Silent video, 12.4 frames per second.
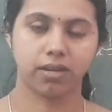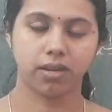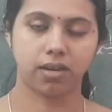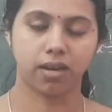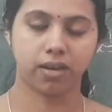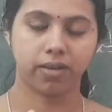
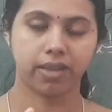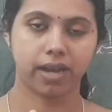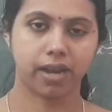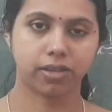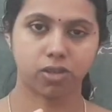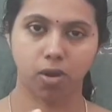
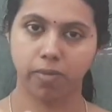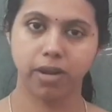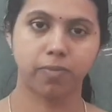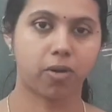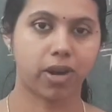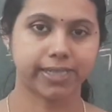There are so
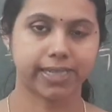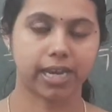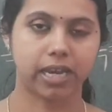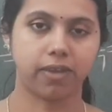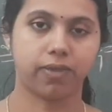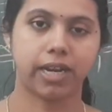many points
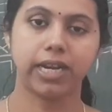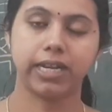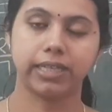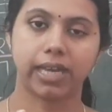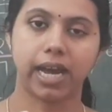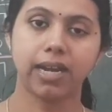are given
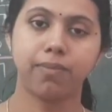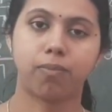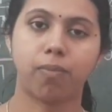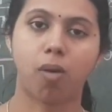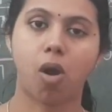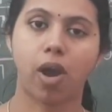in that
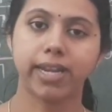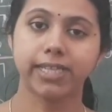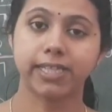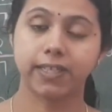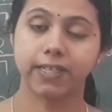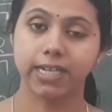
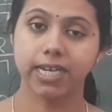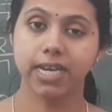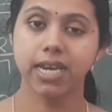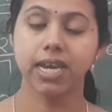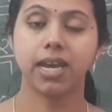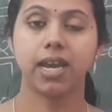points
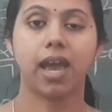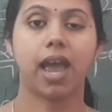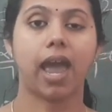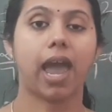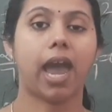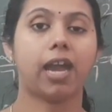3
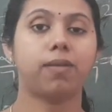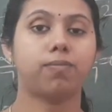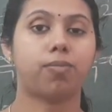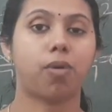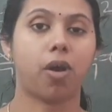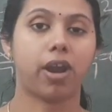
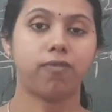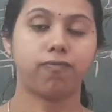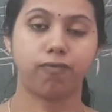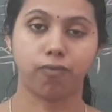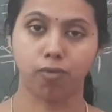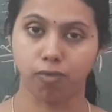and point
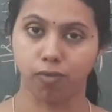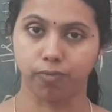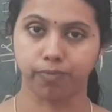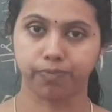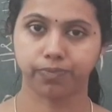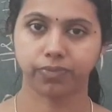4,
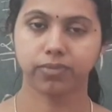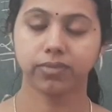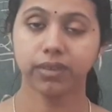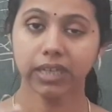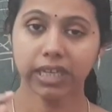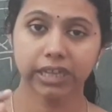
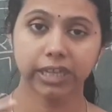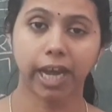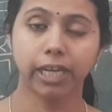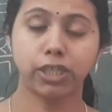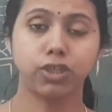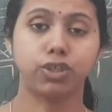
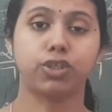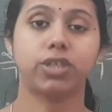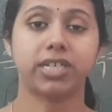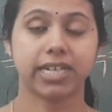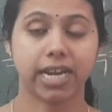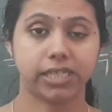that you
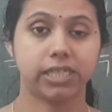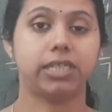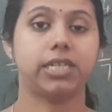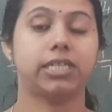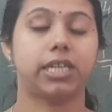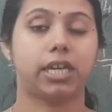should write
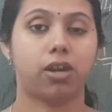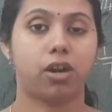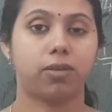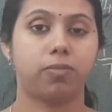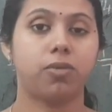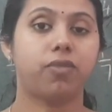it in the
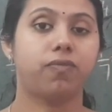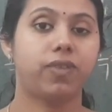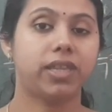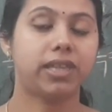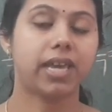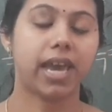notebook
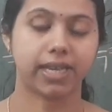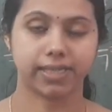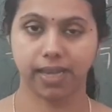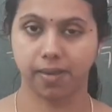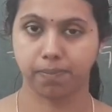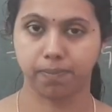with the
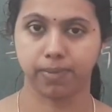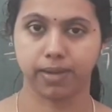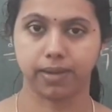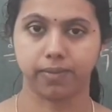example.